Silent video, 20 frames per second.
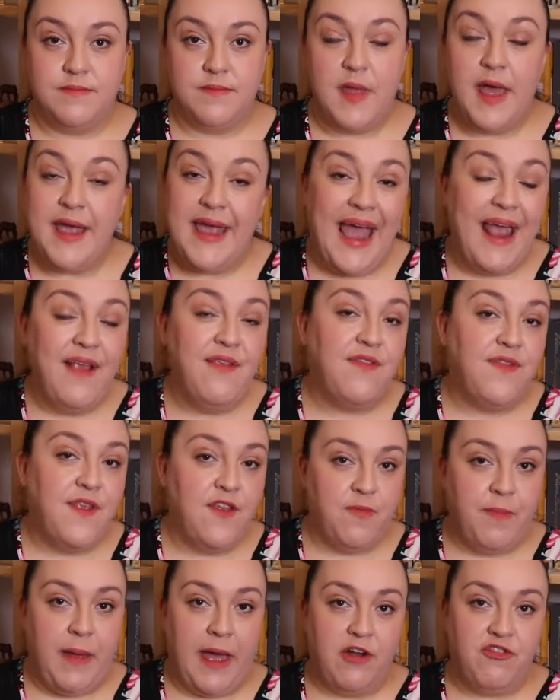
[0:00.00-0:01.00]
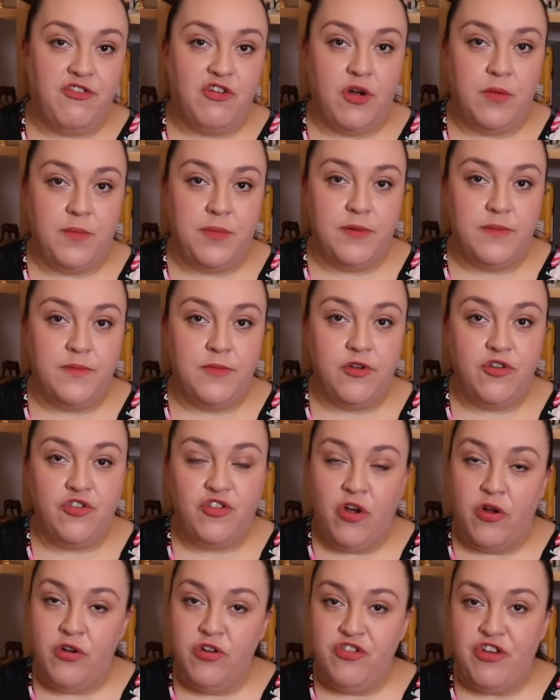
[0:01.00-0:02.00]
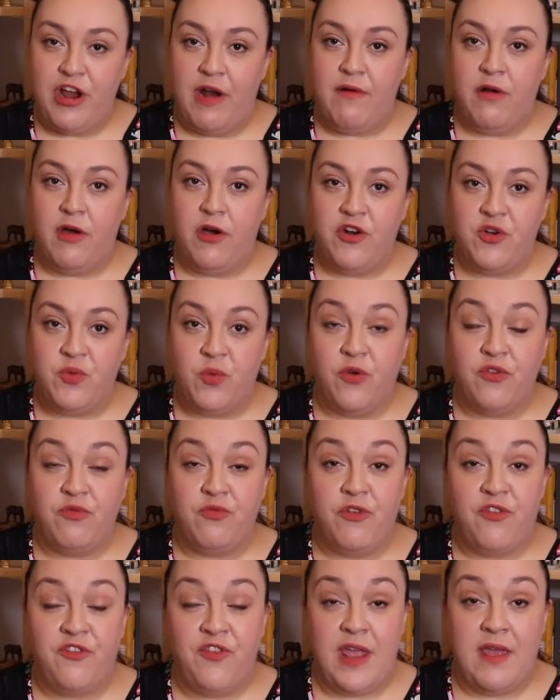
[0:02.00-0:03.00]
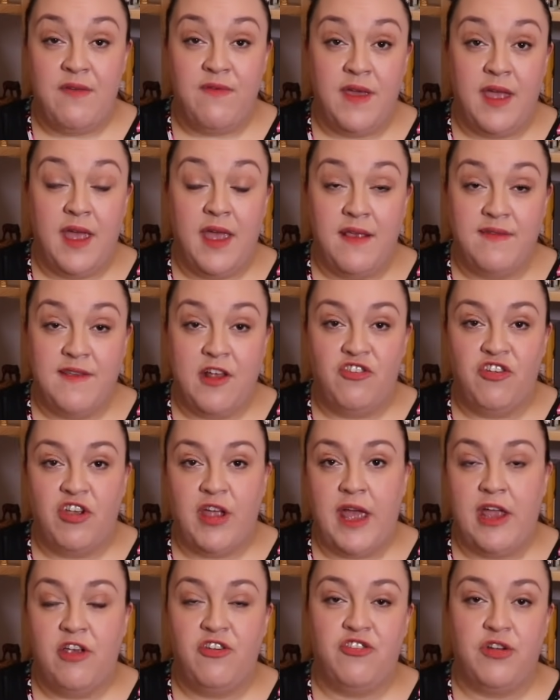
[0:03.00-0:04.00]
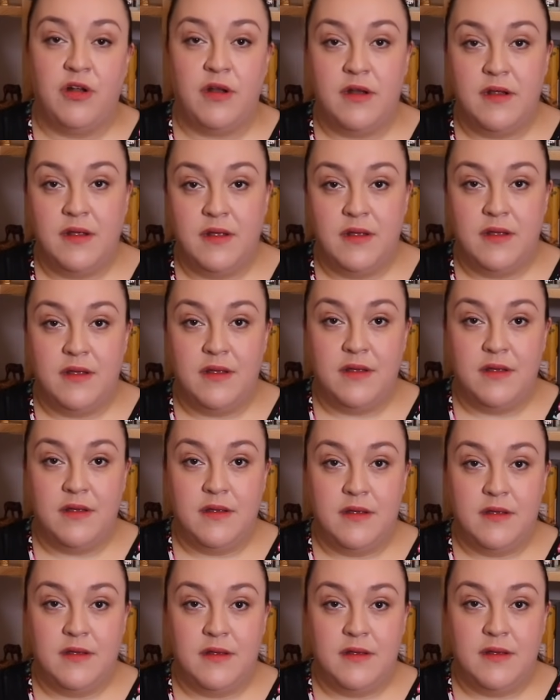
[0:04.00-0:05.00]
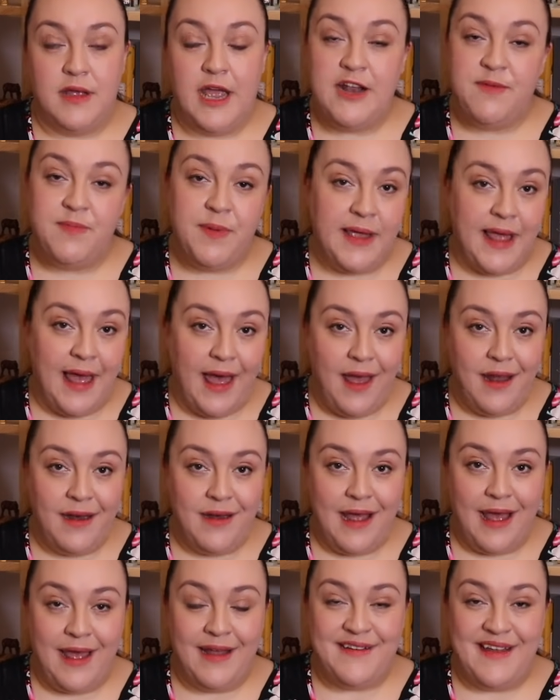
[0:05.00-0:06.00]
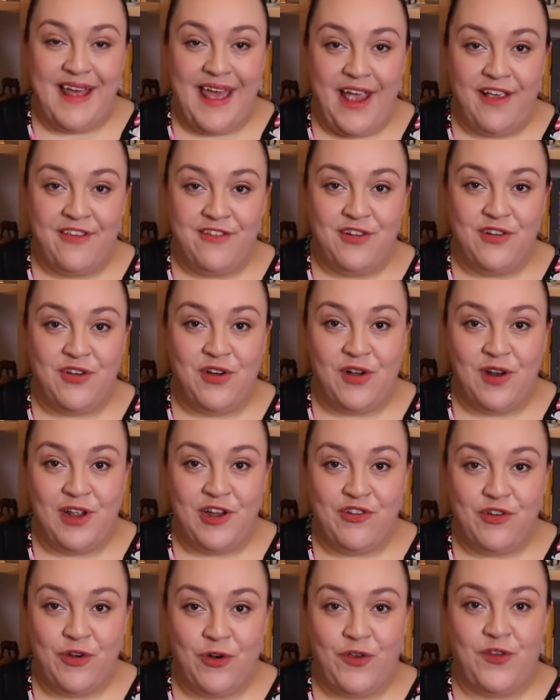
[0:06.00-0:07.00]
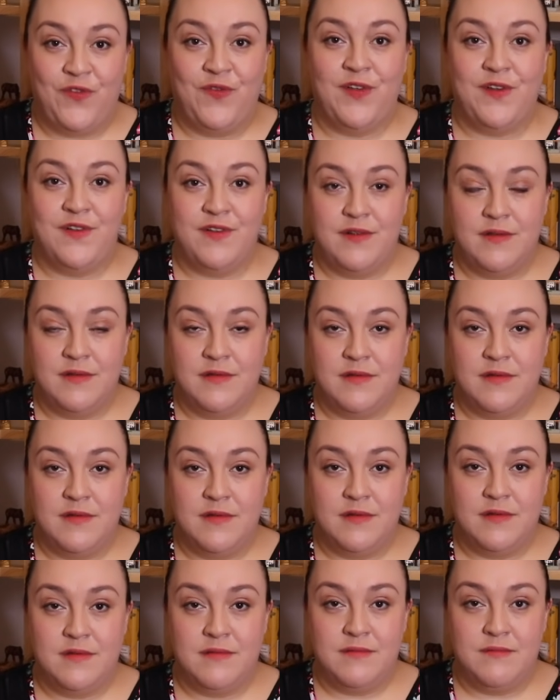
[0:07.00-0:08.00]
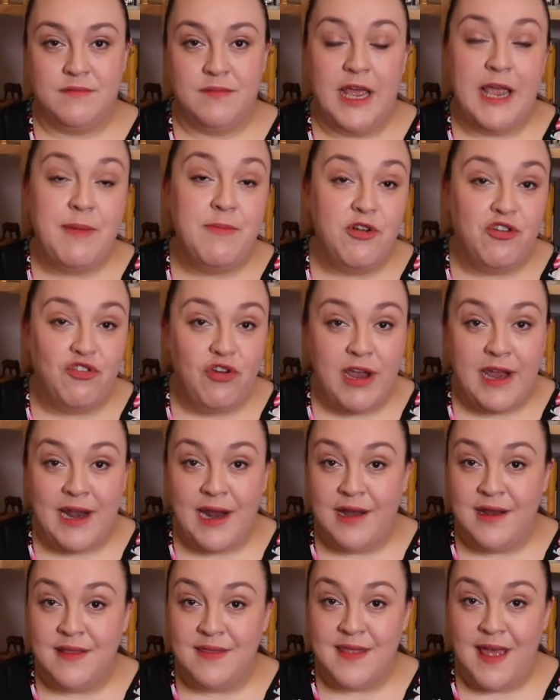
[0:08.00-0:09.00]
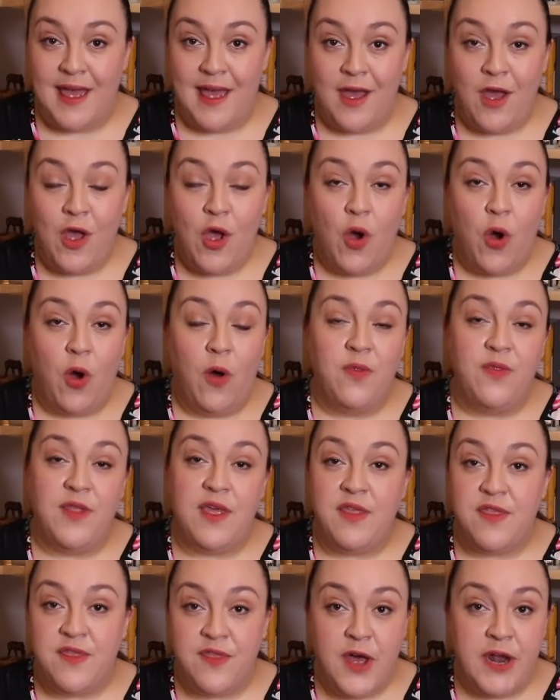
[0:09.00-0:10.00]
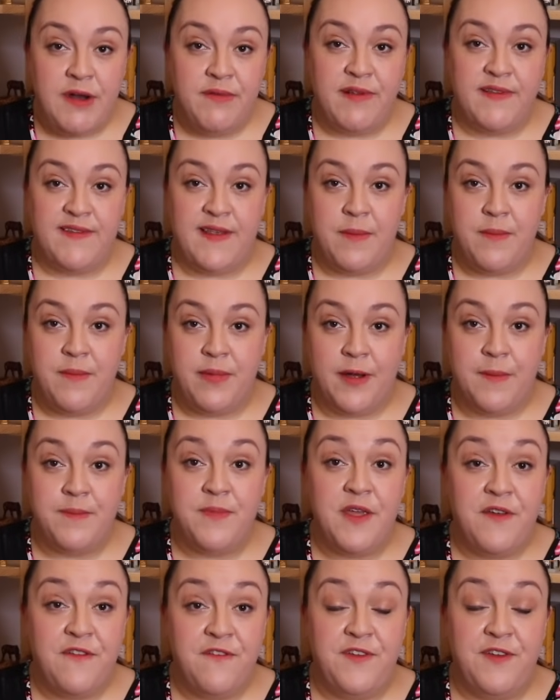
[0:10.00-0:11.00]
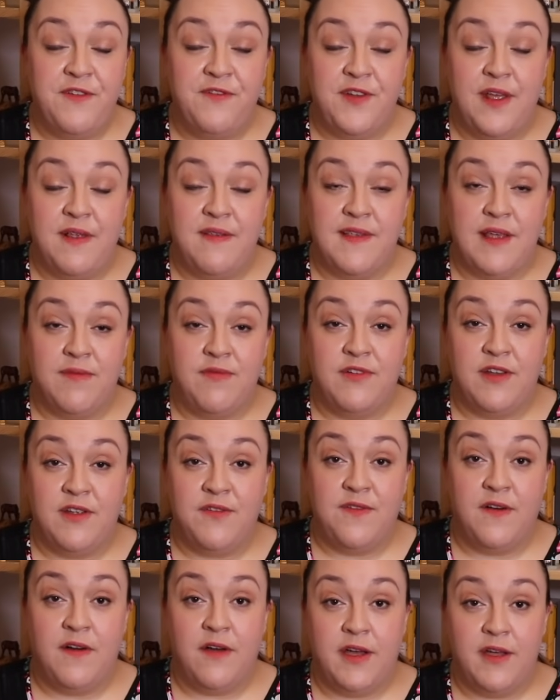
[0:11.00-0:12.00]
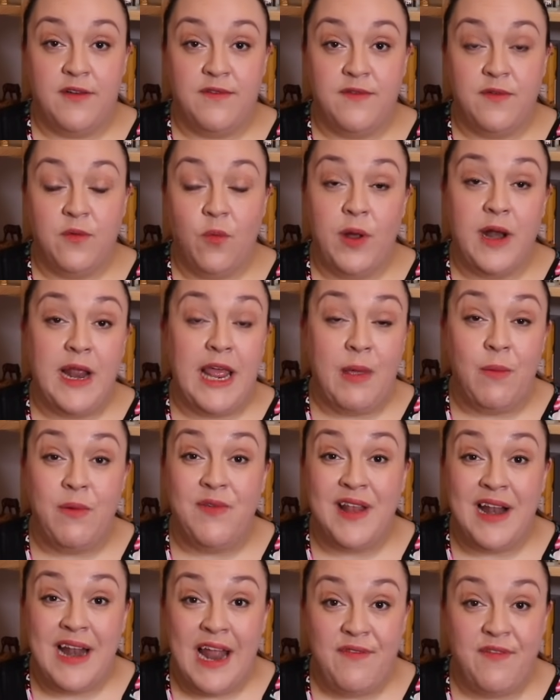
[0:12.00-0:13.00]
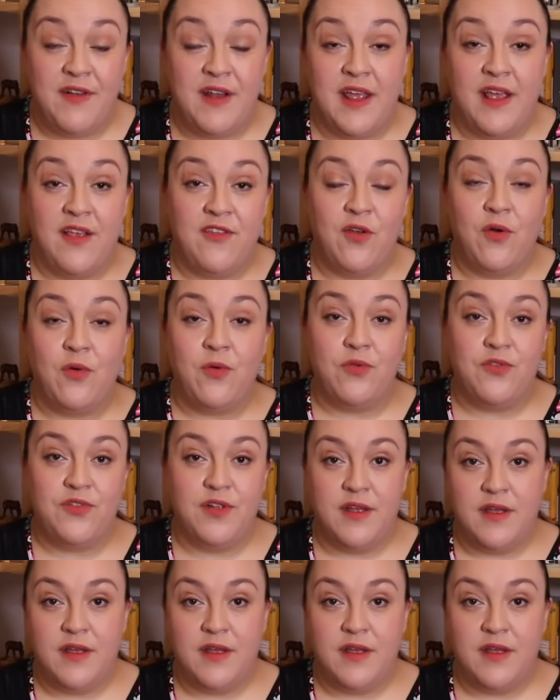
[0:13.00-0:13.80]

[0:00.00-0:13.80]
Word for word: Against this backdrop, John Gerard was receiving his education. It began at Exeter College, Oxford. He matriculated there on the 3rd of December 1575, when he was 11 years old.